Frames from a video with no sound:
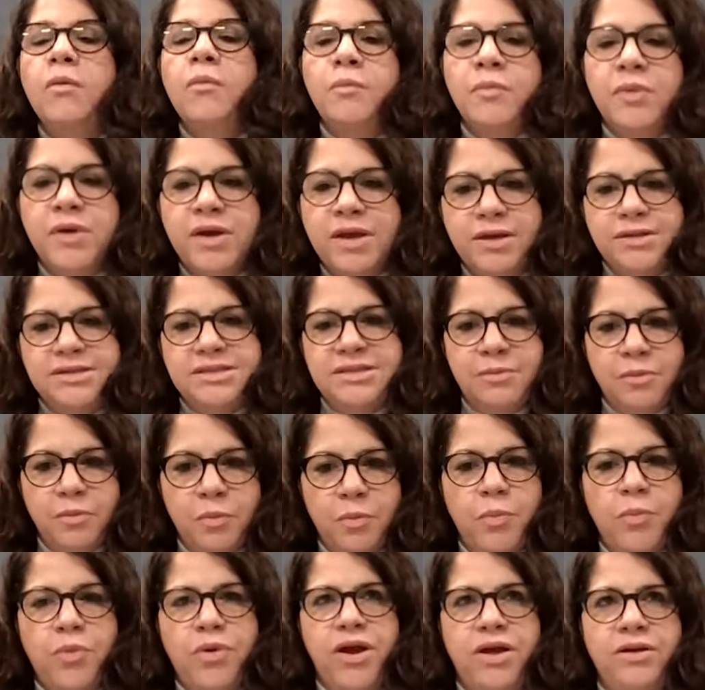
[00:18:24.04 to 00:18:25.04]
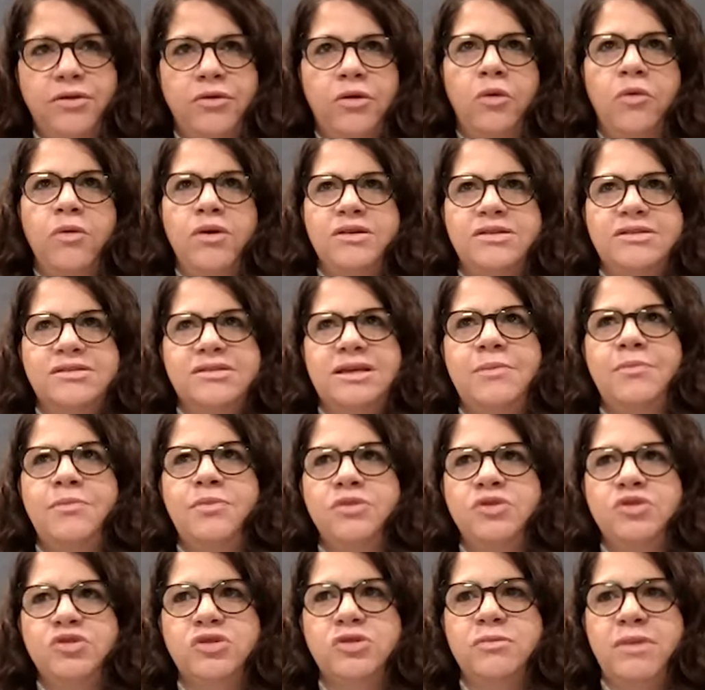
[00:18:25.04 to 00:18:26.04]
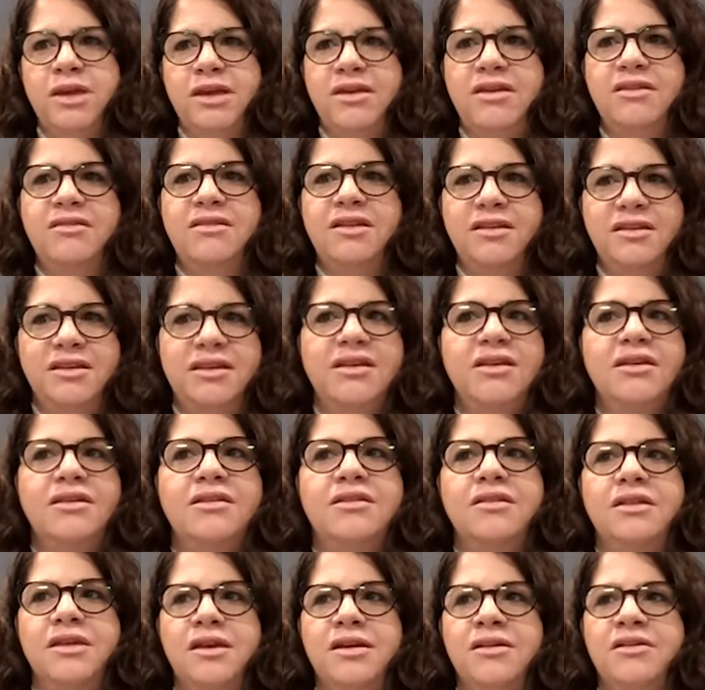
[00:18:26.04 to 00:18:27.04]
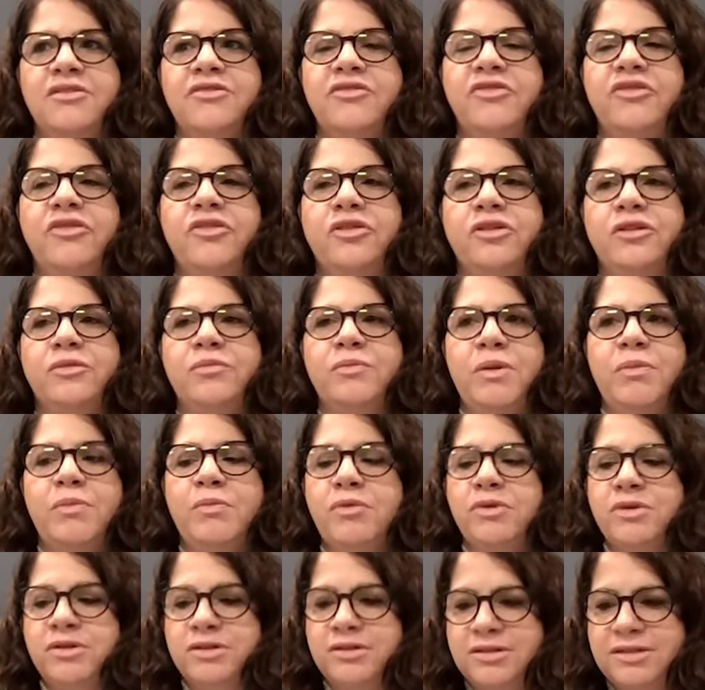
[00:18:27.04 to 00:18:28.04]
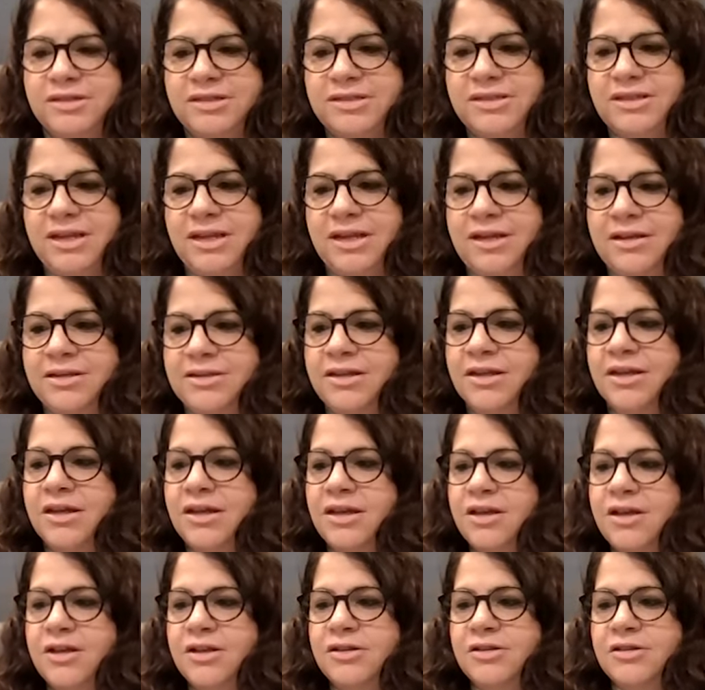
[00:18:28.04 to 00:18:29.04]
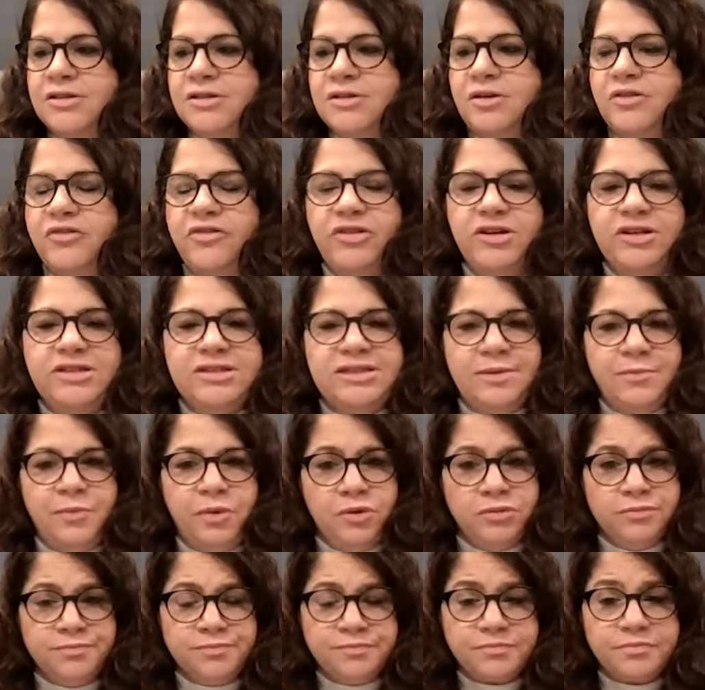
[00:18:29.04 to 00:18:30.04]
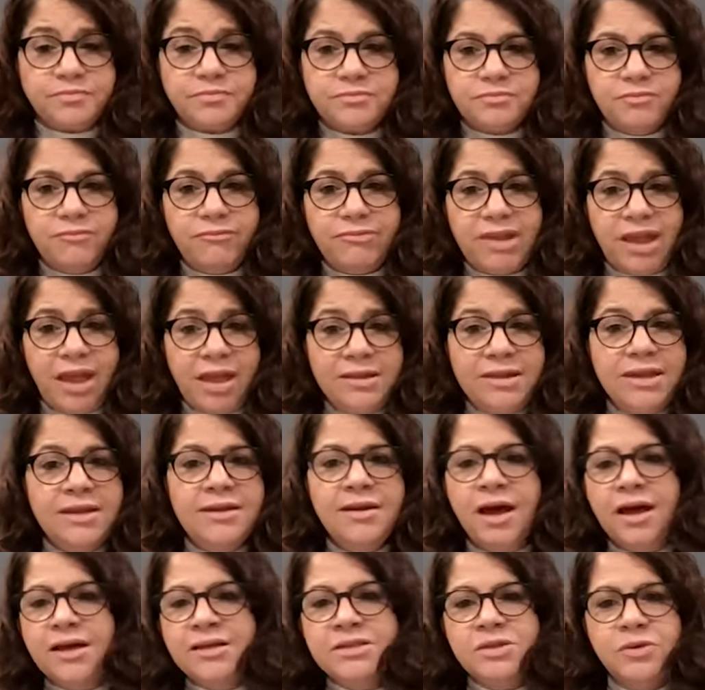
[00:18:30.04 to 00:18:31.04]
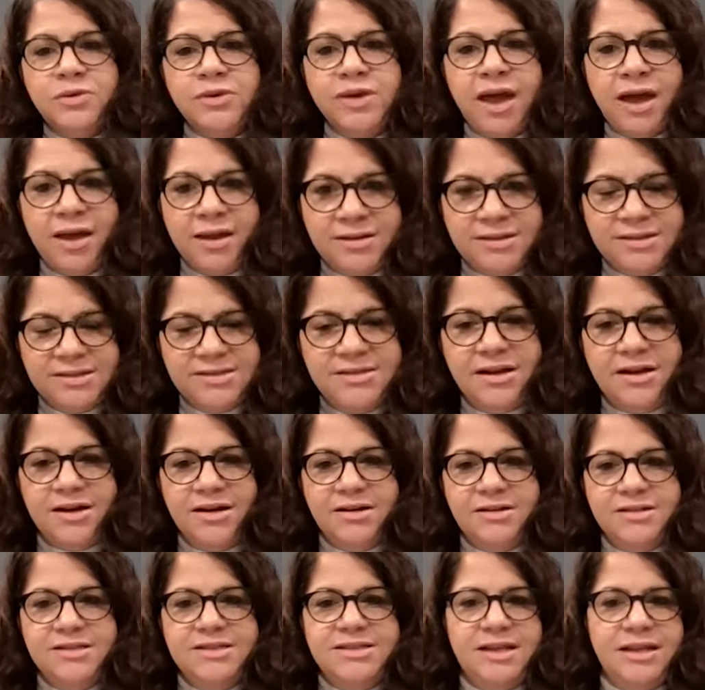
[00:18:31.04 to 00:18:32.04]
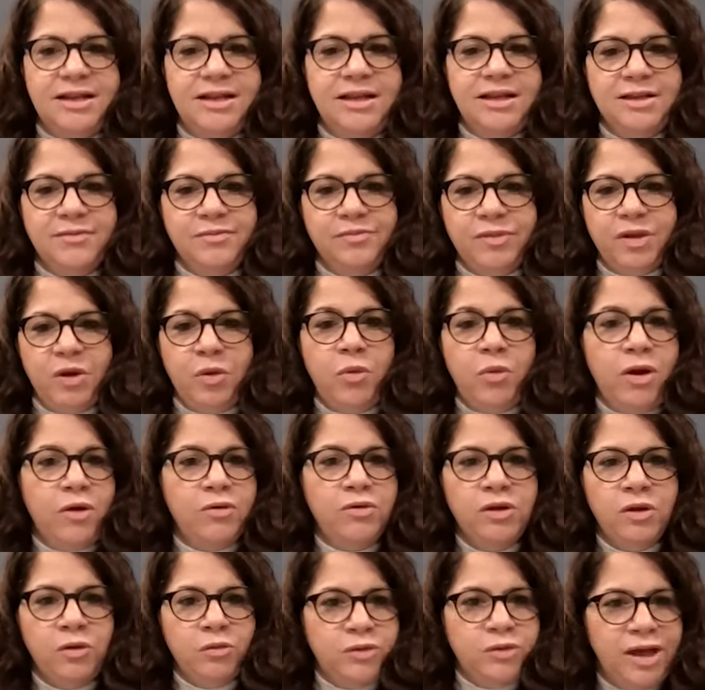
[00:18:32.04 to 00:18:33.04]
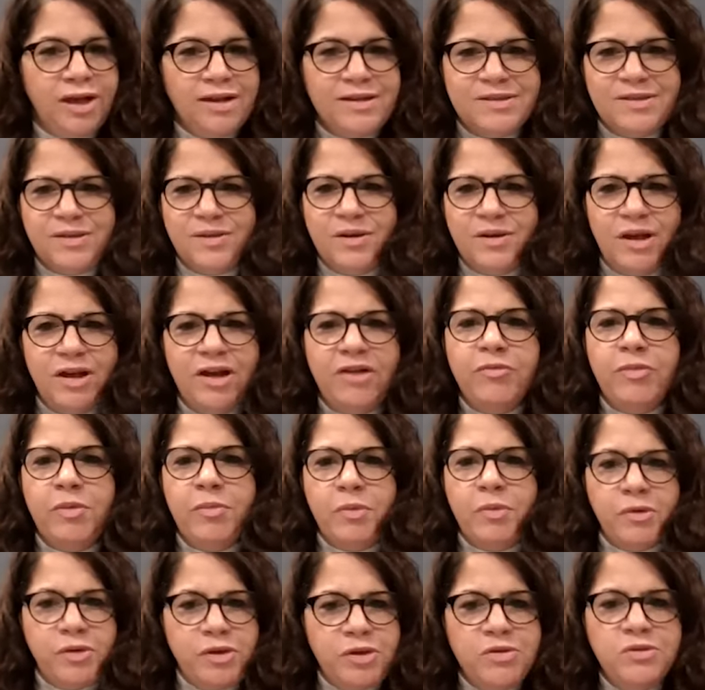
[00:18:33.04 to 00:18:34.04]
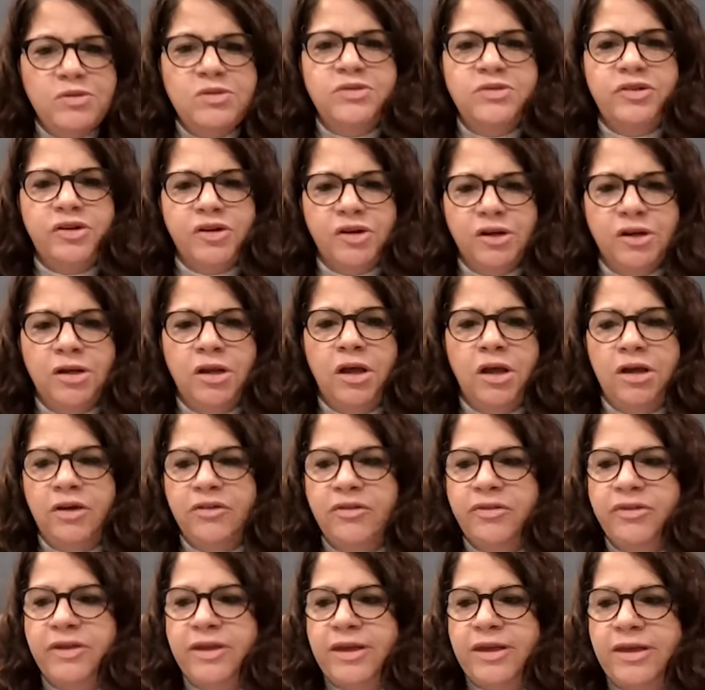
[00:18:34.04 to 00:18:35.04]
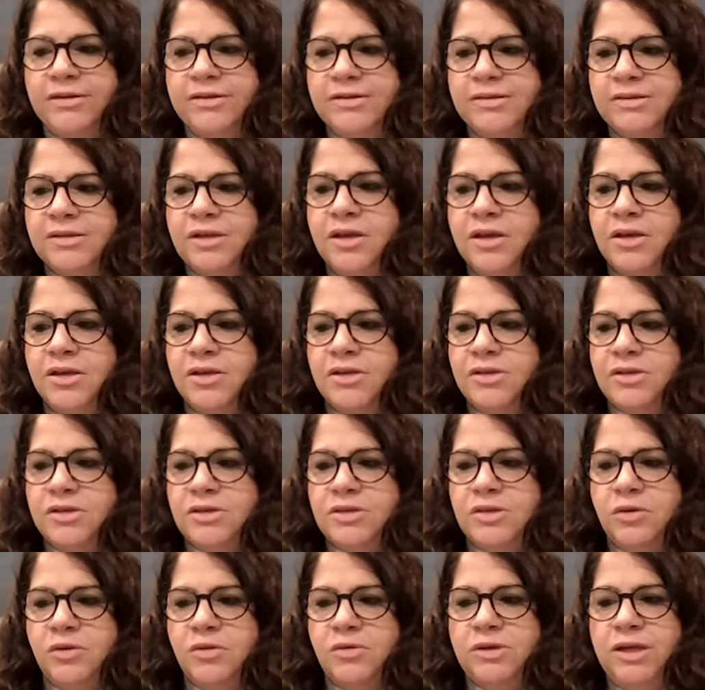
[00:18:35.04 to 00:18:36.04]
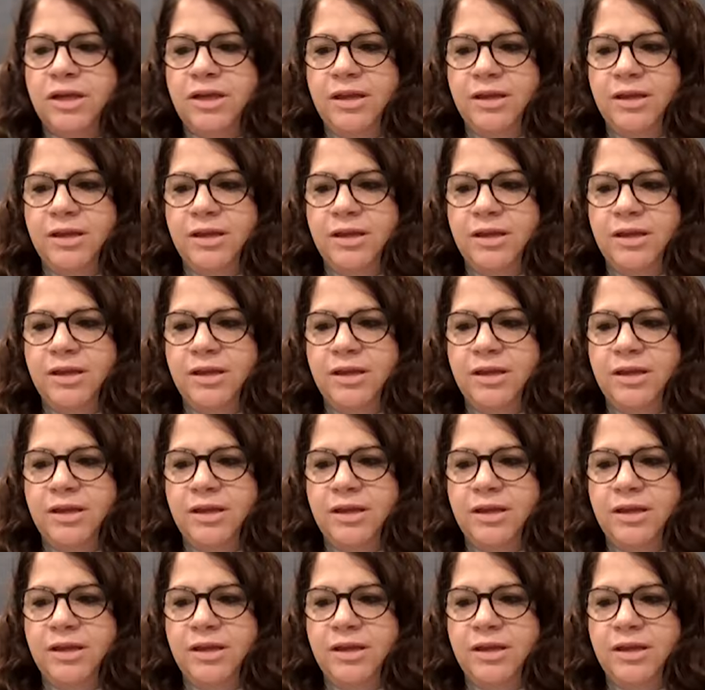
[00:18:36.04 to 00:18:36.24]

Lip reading: bring some practical examples to make it like clear for people understand. So for example, the nozzle EIXR, it's a well-known nozzle. A lot of people use for a lot of things. So